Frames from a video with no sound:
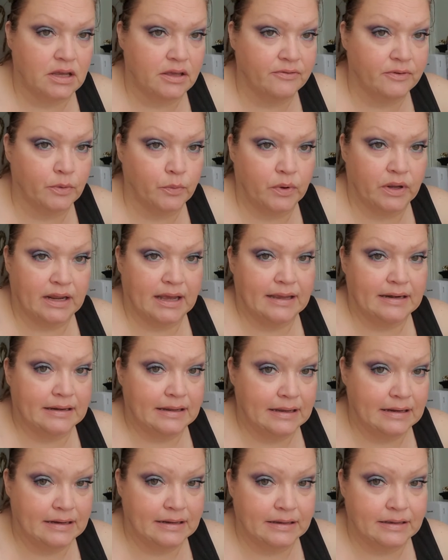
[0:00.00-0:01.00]
even when I
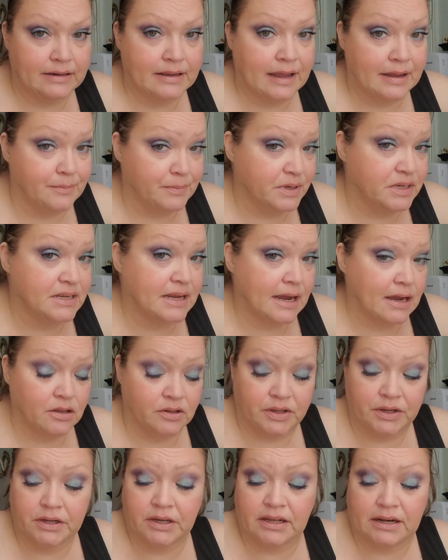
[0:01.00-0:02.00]
needed a
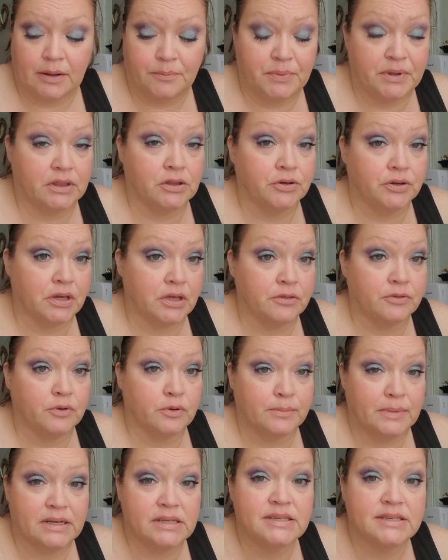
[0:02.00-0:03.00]
metallic and I'd be looking through
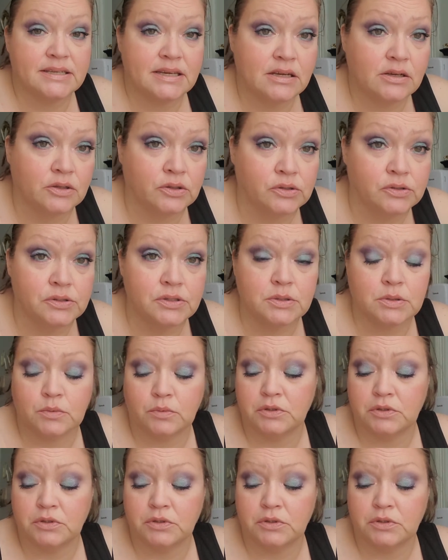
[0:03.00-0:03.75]
my singles,